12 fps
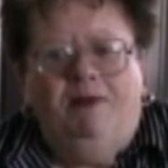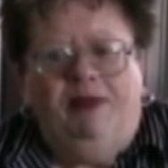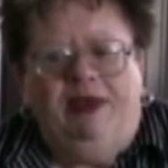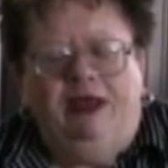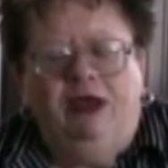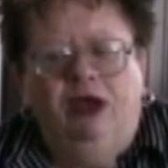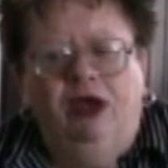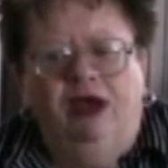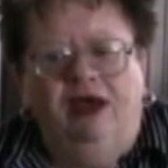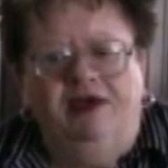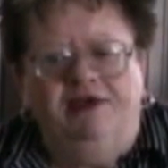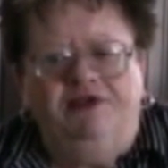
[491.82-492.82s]

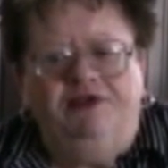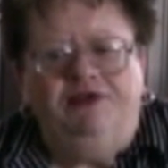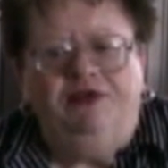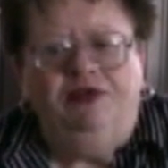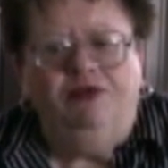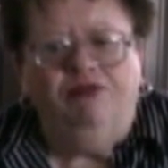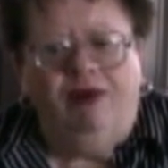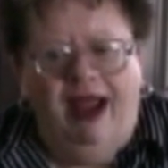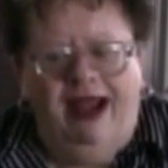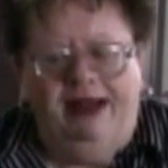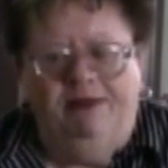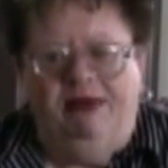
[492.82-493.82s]
because the
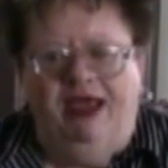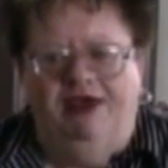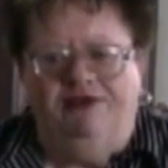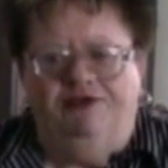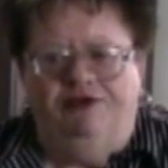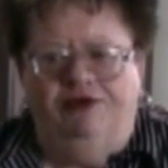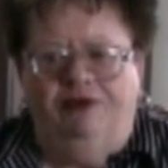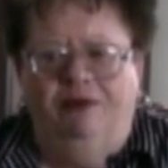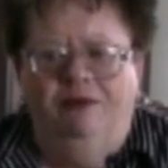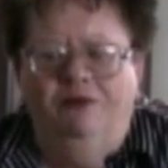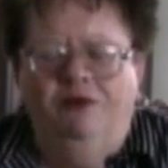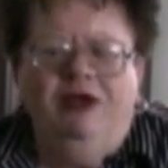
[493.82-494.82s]
riding master,
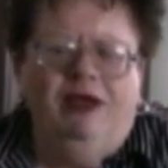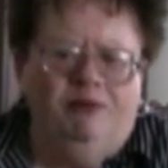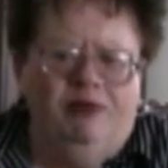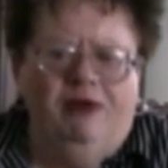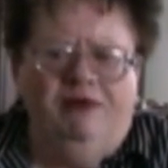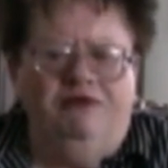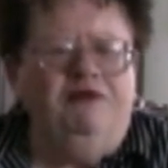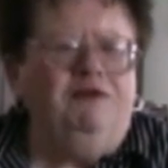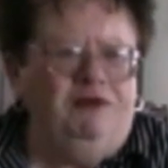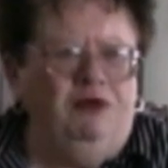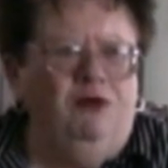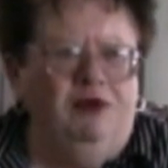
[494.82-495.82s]
we had probably
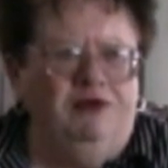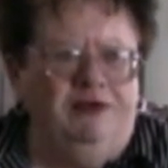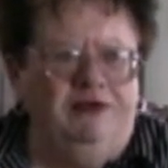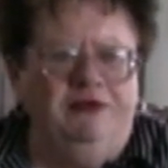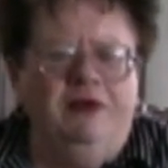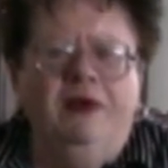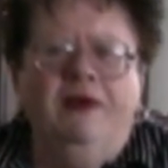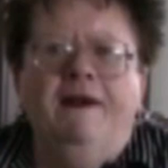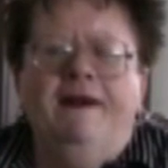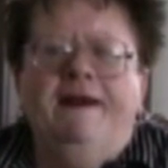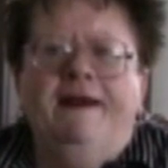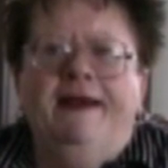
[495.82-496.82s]
50 horses,
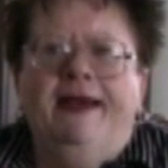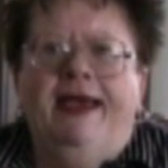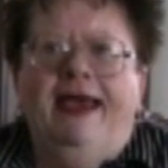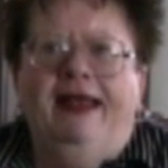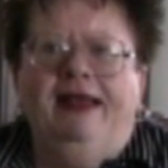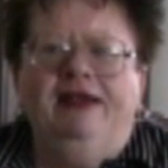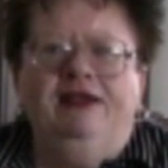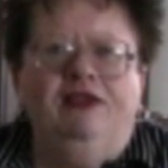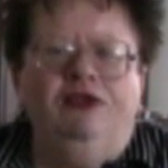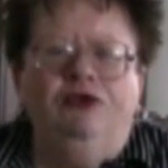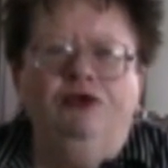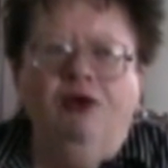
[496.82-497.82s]
and he did
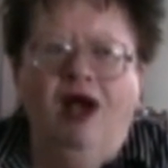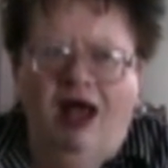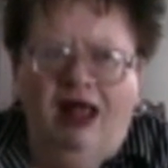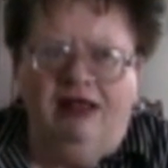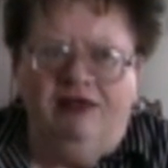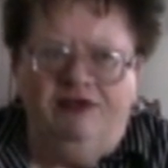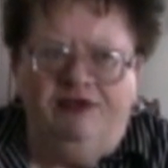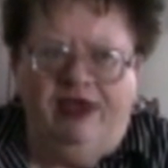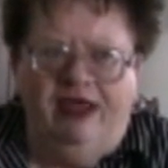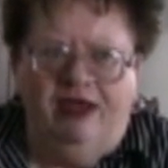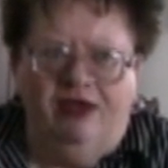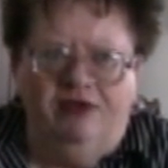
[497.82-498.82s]
the New Holland
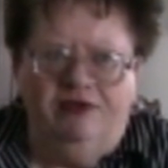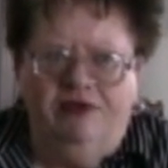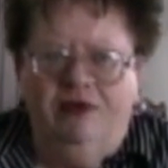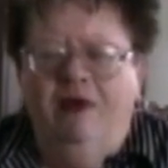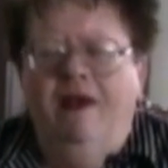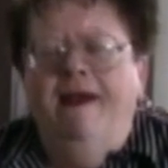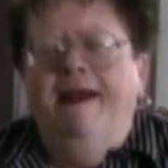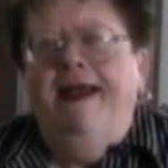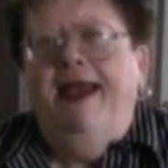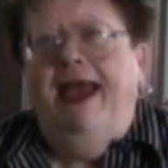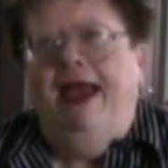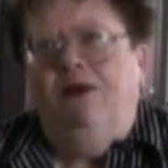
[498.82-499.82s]
sales.
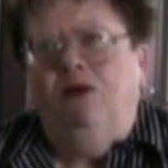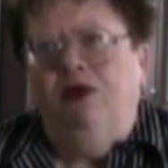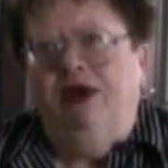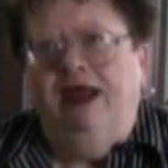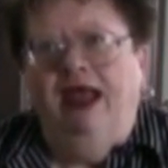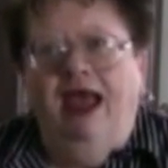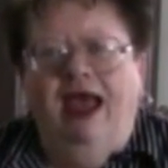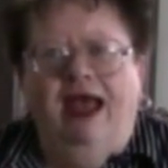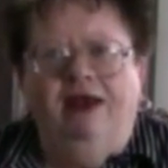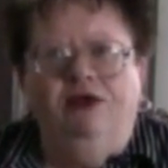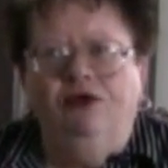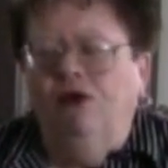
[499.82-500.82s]
And we
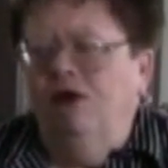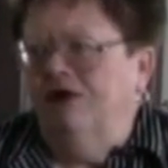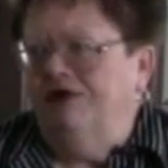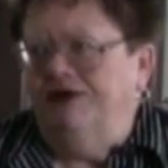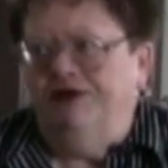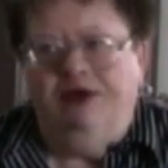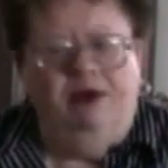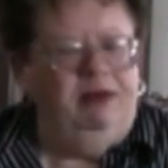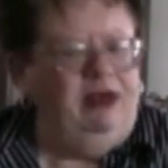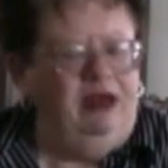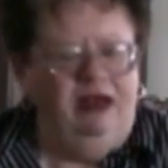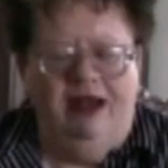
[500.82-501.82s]
had new horses
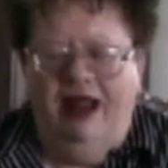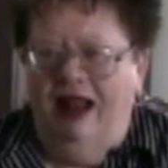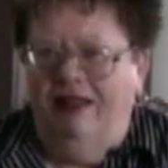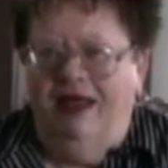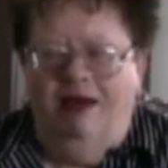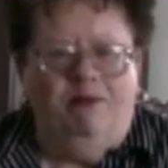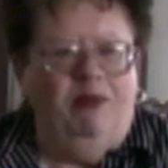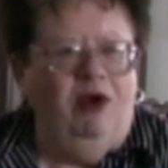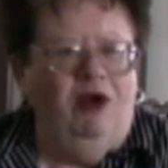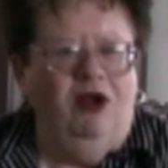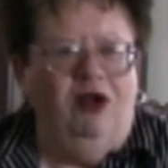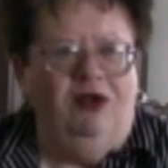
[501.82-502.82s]
coming in and out of that
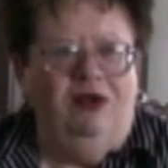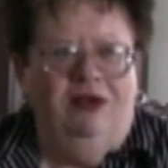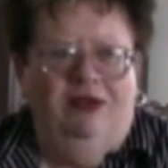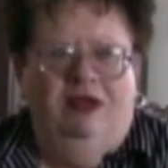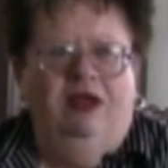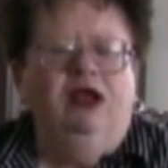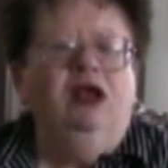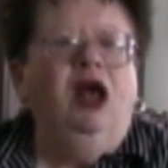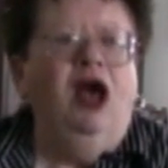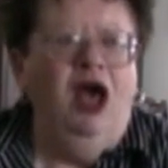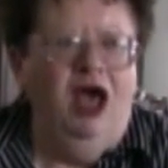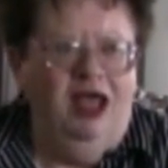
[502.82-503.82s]
barn
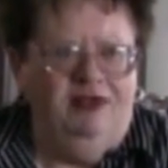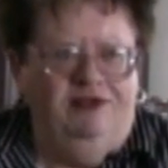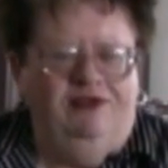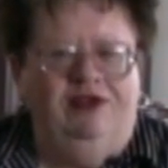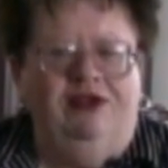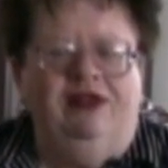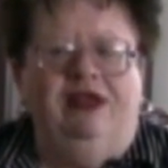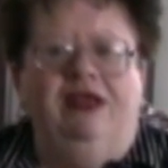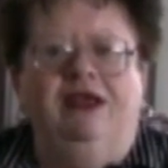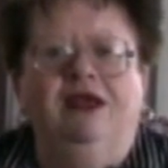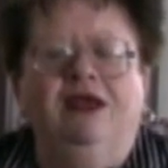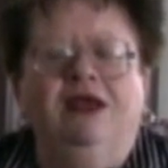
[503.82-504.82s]
constantly.